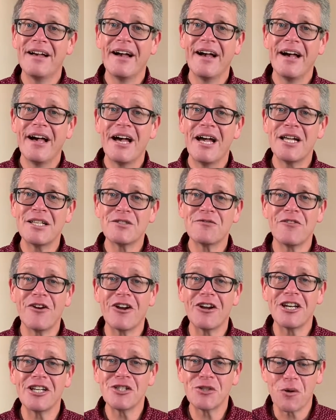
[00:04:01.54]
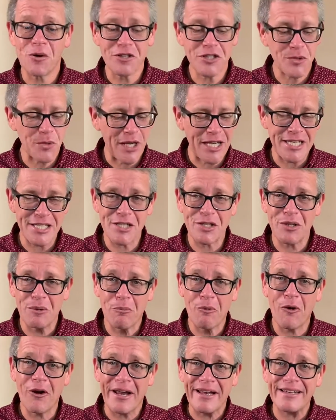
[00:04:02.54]
That's very short, sweet, and to the
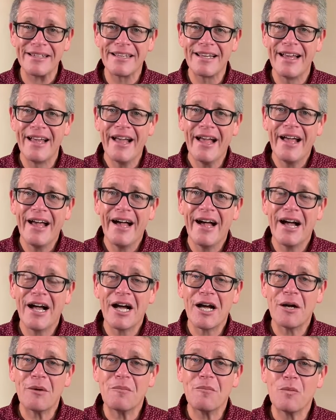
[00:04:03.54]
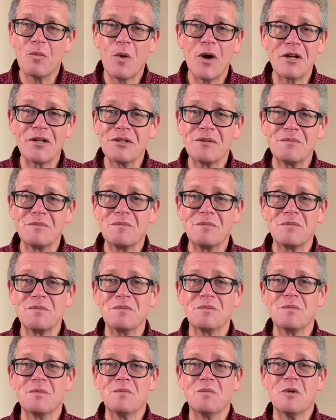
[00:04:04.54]
point. Um, what,
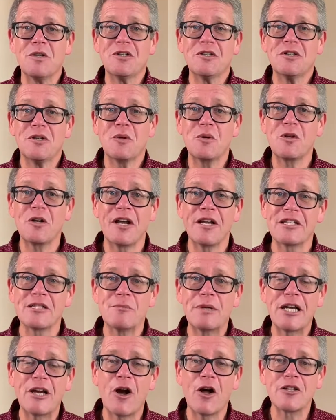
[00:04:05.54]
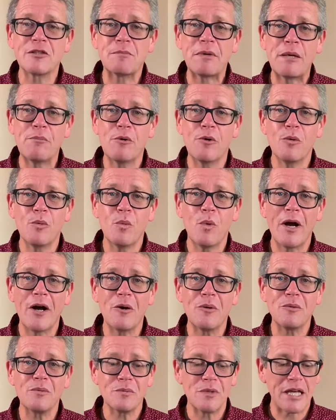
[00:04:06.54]
what does it look like to be God's people?
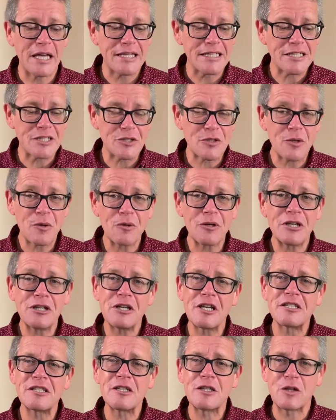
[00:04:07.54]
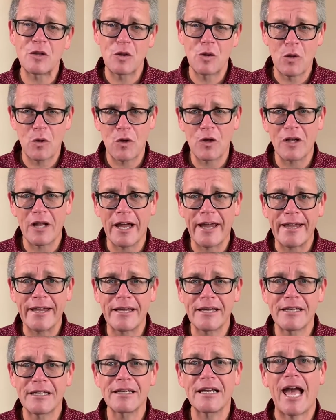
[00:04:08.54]
Well, it certainly doesn't look
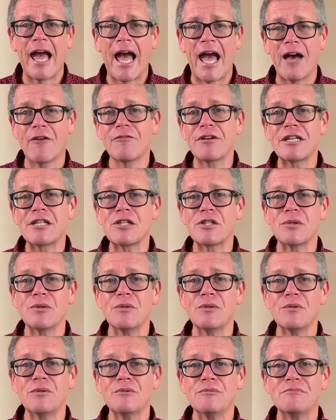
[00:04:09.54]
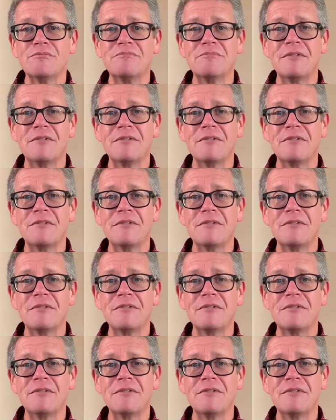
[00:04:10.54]
like having to